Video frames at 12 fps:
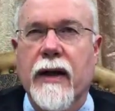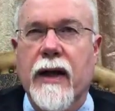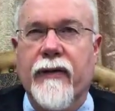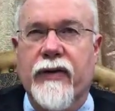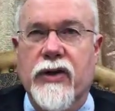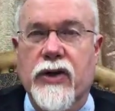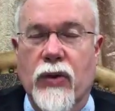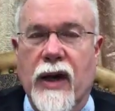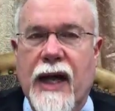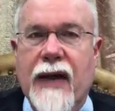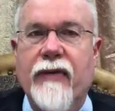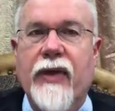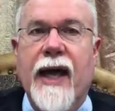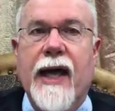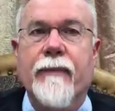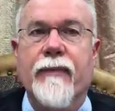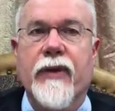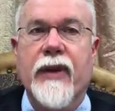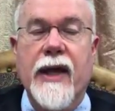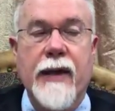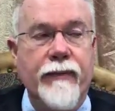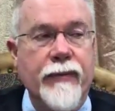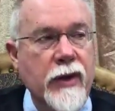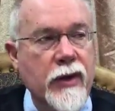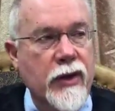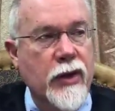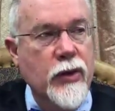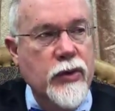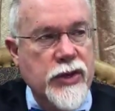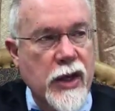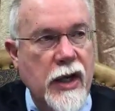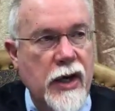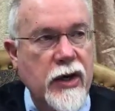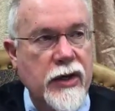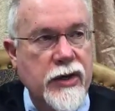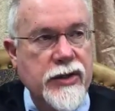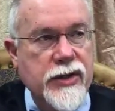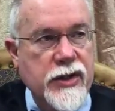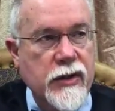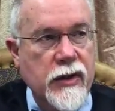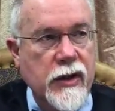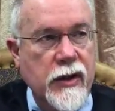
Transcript: And if you don't have that, then those errors